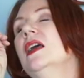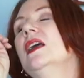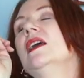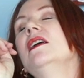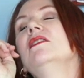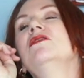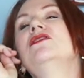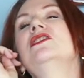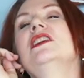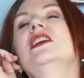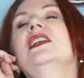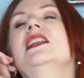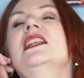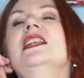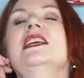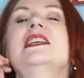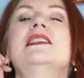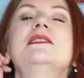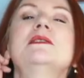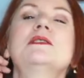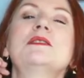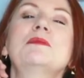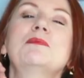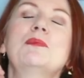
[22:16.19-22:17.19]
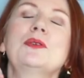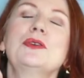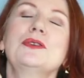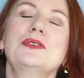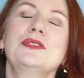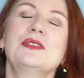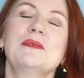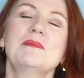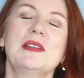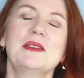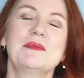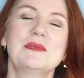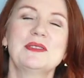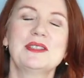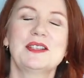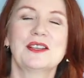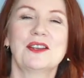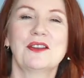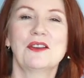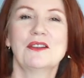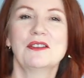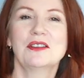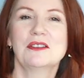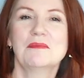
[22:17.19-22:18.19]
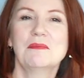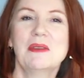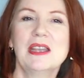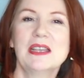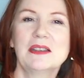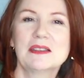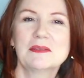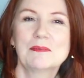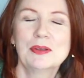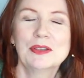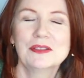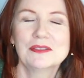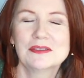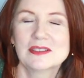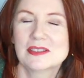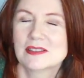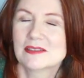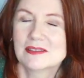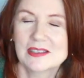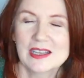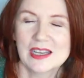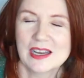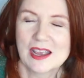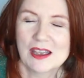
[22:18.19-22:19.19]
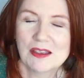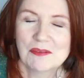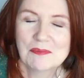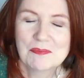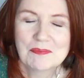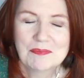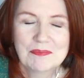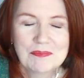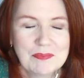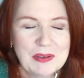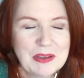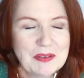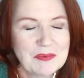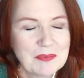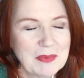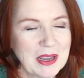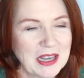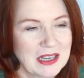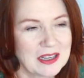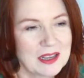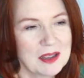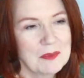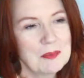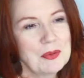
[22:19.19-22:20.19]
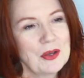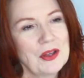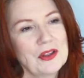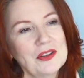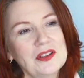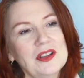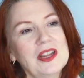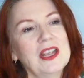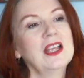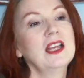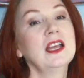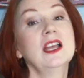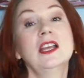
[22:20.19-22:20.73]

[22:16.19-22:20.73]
If she at least puts some lipstick on, a bit of makeup on,